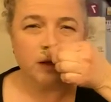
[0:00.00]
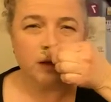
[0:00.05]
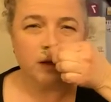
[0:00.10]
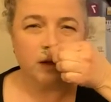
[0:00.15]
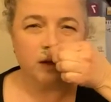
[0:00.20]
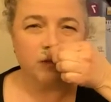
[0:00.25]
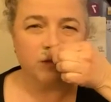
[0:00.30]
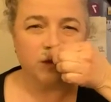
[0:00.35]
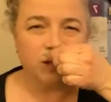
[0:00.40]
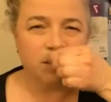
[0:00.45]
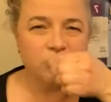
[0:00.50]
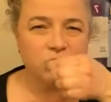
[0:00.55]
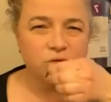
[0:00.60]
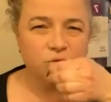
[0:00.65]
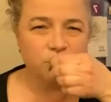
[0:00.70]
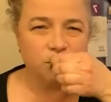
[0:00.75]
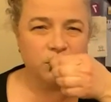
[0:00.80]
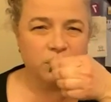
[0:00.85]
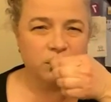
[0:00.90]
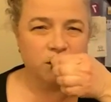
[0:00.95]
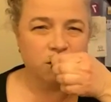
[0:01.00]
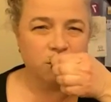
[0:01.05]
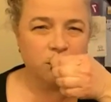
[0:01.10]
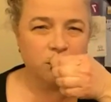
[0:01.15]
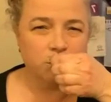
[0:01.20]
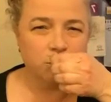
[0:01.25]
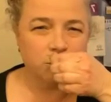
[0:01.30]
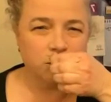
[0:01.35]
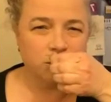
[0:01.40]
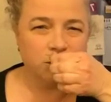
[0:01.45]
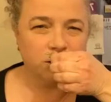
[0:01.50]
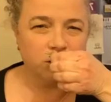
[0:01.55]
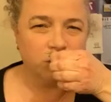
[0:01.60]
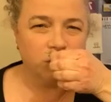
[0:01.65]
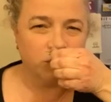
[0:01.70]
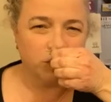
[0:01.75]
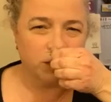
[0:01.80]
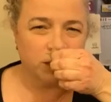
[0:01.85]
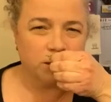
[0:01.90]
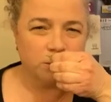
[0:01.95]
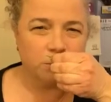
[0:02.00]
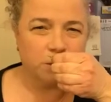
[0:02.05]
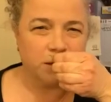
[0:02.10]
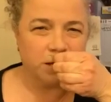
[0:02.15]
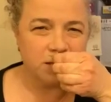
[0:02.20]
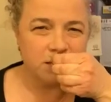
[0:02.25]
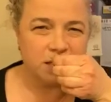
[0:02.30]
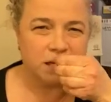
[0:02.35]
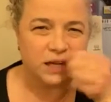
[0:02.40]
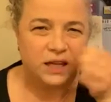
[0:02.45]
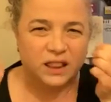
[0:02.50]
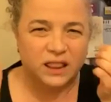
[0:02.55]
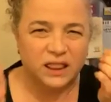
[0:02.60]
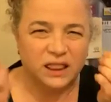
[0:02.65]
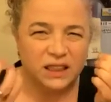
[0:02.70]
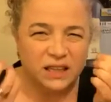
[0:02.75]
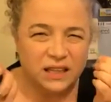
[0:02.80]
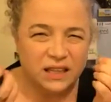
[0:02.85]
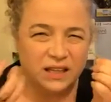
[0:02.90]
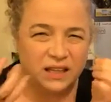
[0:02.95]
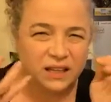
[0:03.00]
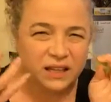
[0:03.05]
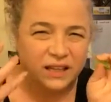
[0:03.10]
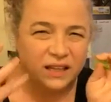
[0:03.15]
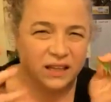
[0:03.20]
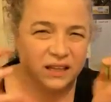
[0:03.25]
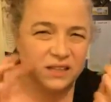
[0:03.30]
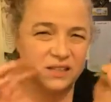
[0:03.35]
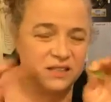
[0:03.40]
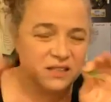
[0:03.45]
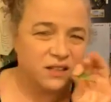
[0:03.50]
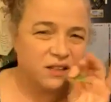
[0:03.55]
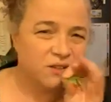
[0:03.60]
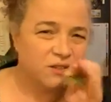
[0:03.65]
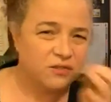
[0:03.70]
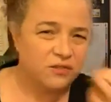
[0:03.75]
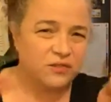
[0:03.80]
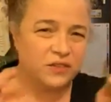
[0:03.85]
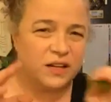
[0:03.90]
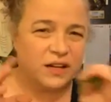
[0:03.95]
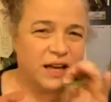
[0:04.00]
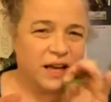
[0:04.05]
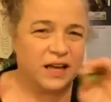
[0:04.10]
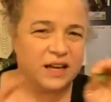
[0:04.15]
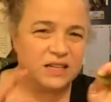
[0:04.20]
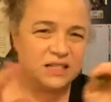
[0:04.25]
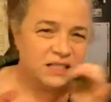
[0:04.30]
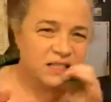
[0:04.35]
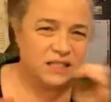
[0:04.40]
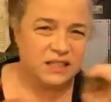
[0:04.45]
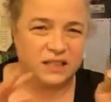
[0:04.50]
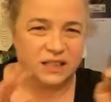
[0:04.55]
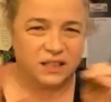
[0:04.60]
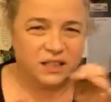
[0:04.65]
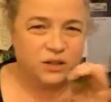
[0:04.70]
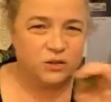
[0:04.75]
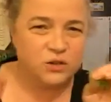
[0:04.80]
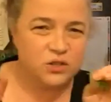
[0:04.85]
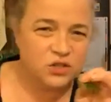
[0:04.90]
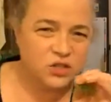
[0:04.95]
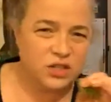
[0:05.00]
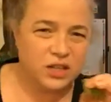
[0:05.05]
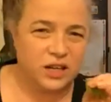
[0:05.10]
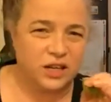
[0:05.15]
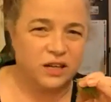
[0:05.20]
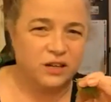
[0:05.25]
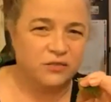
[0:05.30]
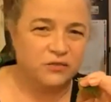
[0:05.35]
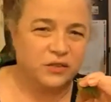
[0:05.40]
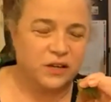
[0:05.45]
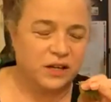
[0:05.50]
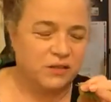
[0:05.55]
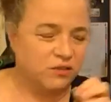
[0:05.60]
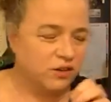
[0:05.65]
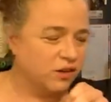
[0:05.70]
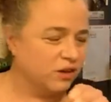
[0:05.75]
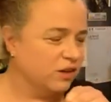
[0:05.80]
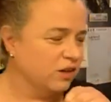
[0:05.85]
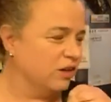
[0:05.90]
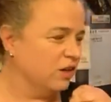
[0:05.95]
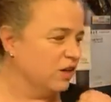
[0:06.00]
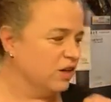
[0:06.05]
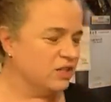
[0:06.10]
I love it. It's really herbal and green, but has like a little hint of an anisey, licoricey kind of flavor.